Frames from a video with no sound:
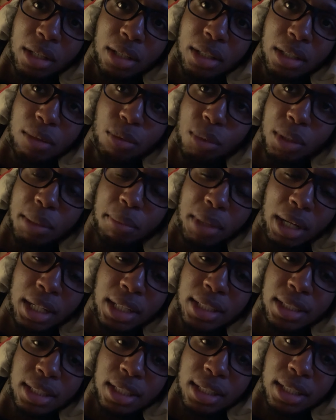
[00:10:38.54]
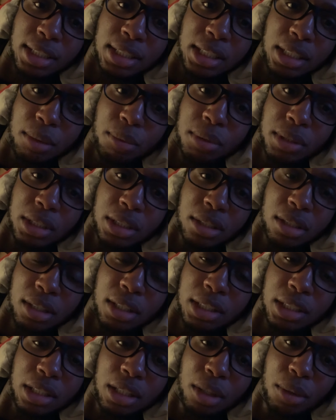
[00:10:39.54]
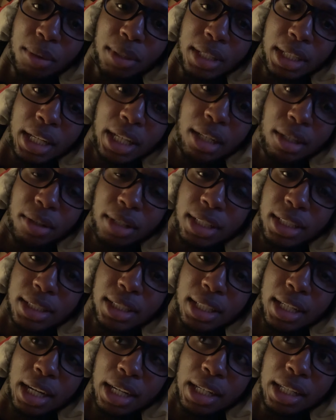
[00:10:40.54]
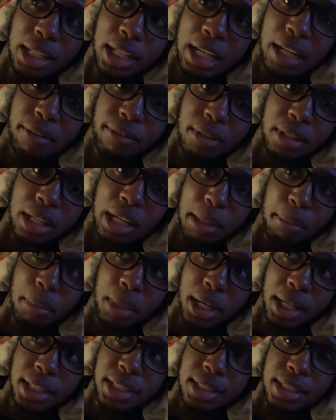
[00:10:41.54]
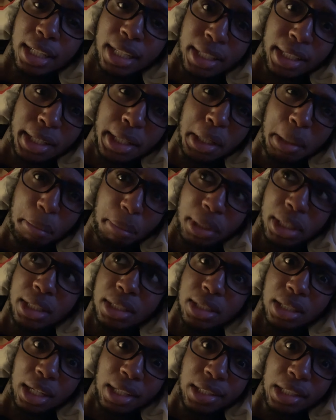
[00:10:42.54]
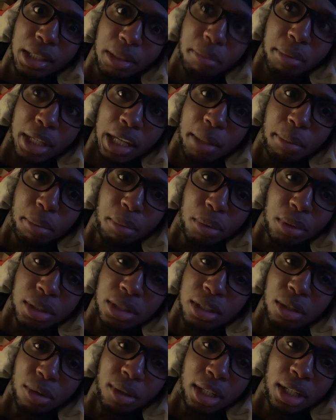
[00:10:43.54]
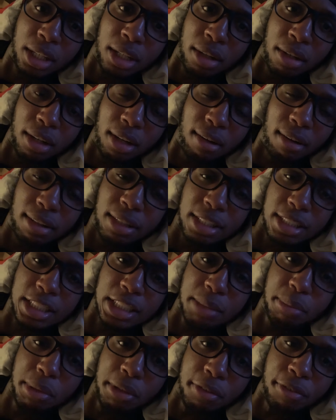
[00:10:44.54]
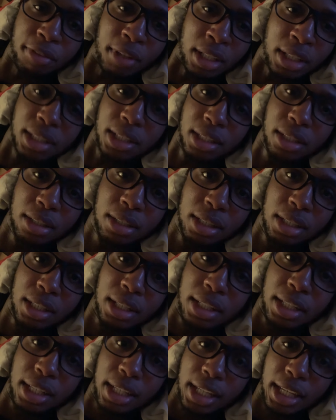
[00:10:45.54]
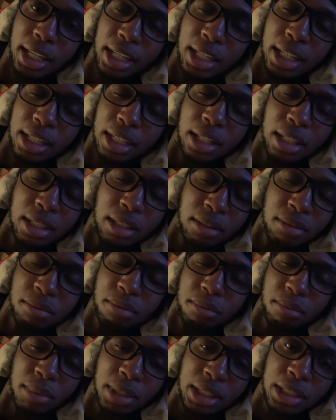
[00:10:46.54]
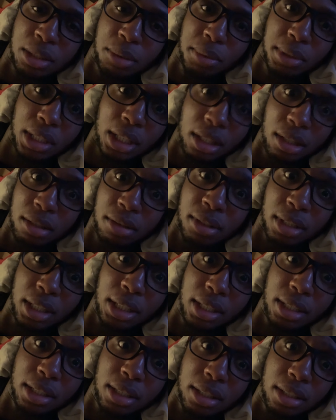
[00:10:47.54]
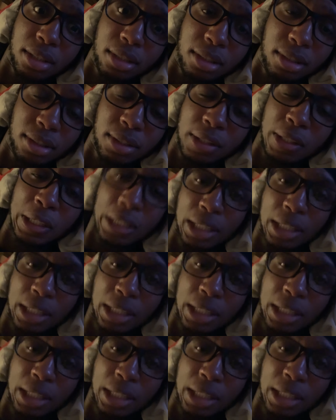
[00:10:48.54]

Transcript: Molly said that she was just gonna slow it down, Issa kind of laughed and like Molly's like, yeah, bitch, I am capable of slowing it down. I don't have to just be fucking. And Lisa was like, okay, girl.